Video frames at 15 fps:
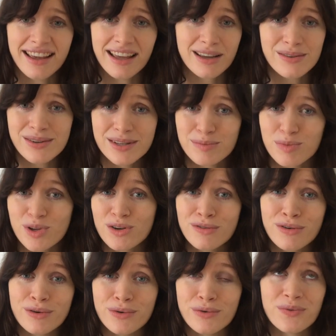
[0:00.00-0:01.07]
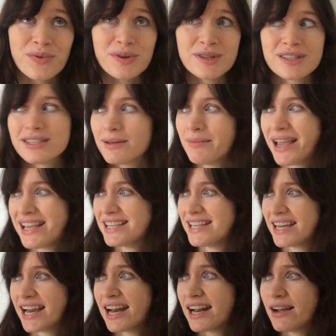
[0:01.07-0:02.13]
It was beautiful. It was
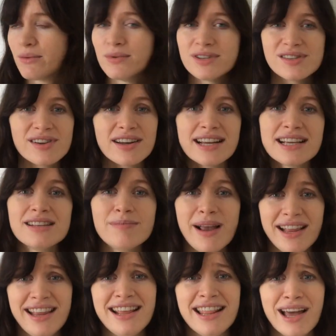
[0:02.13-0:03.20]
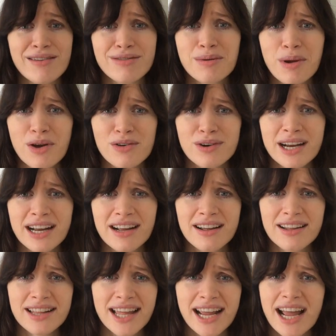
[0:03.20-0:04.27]
amazing, and I was not expecting that from Korea.
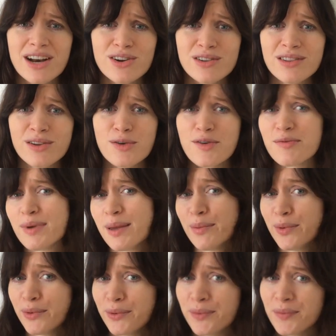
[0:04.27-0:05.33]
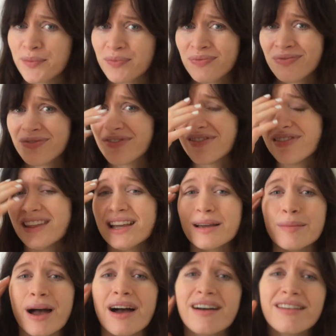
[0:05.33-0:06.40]
Like, I don't know if people think
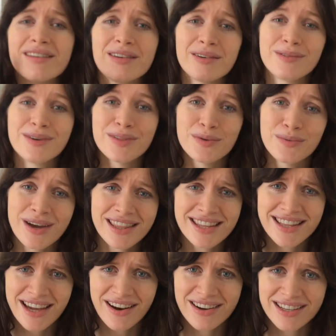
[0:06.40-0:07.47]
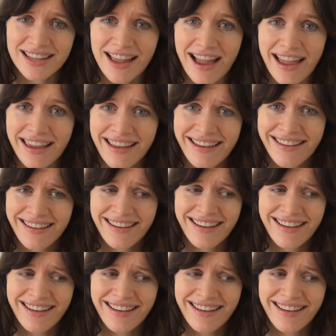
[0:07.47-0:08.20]
about what the weather there is like.